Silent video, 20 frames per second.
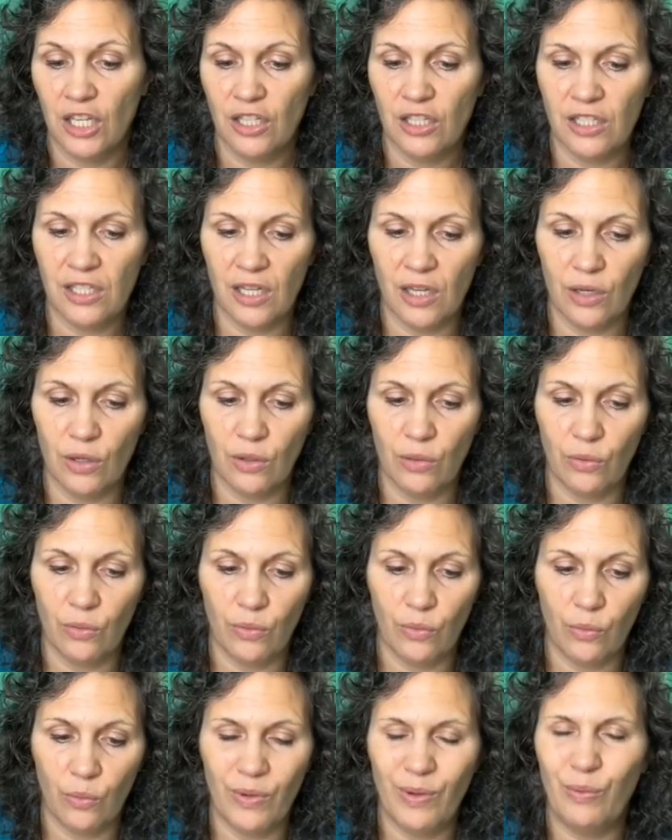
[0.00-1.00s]

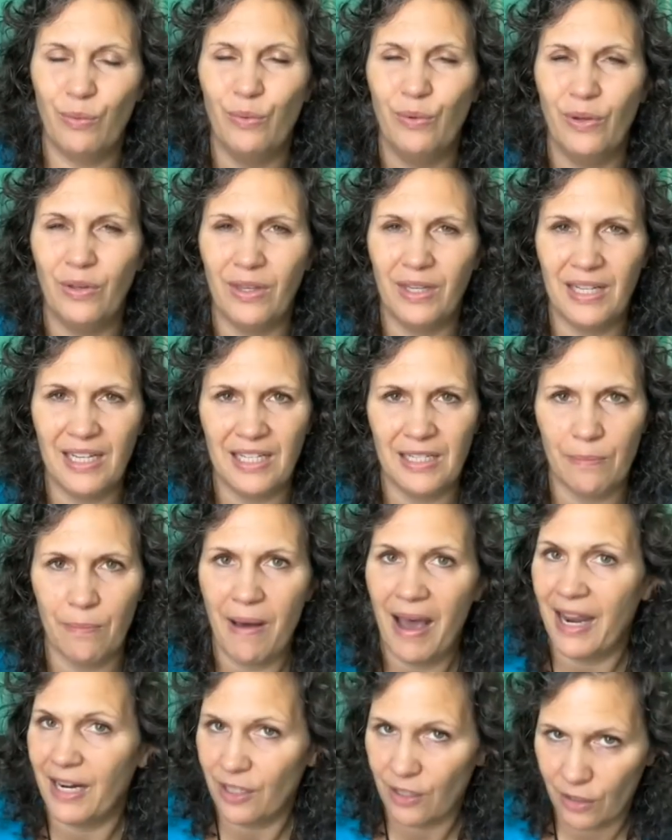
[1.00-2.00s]
So we really need to
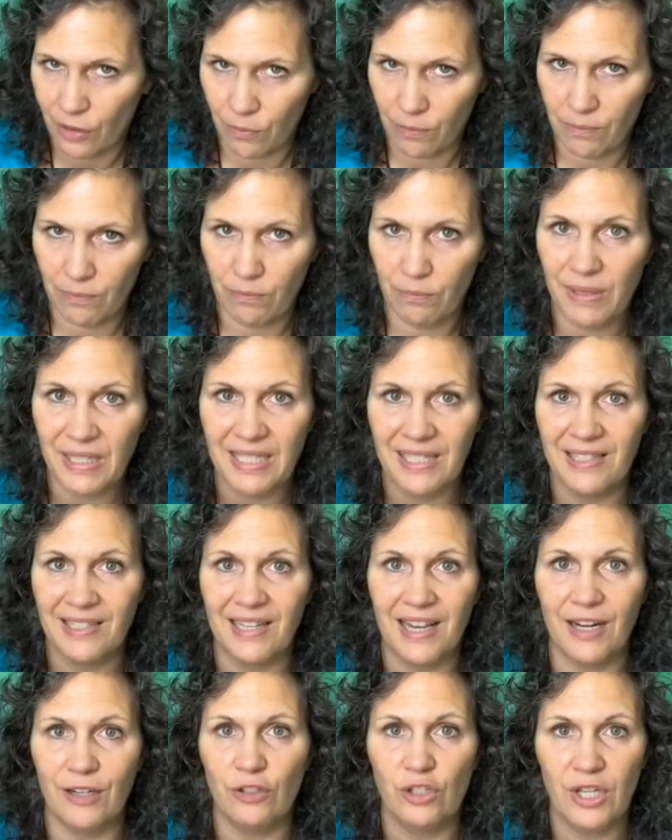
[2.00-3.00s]
mind our own
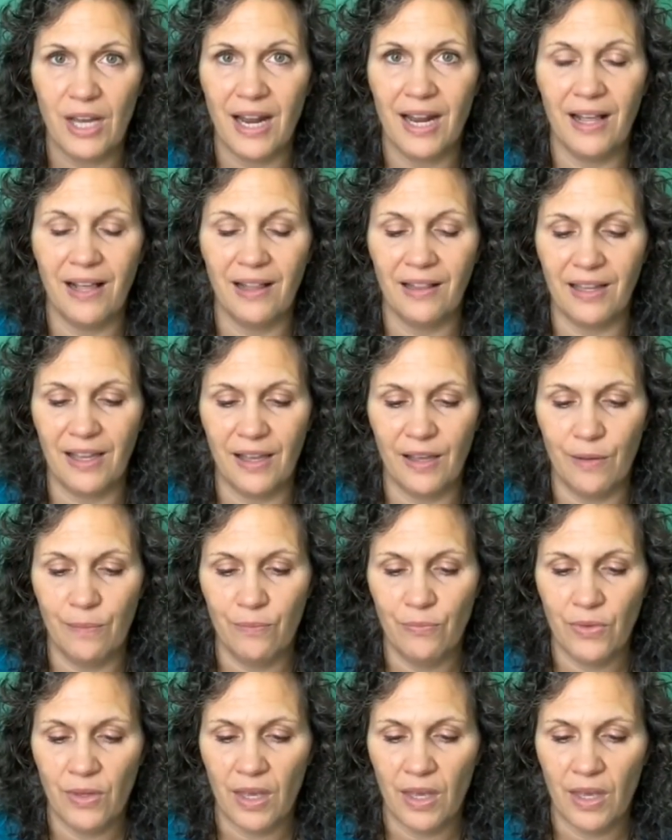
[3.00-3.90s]
business energetically,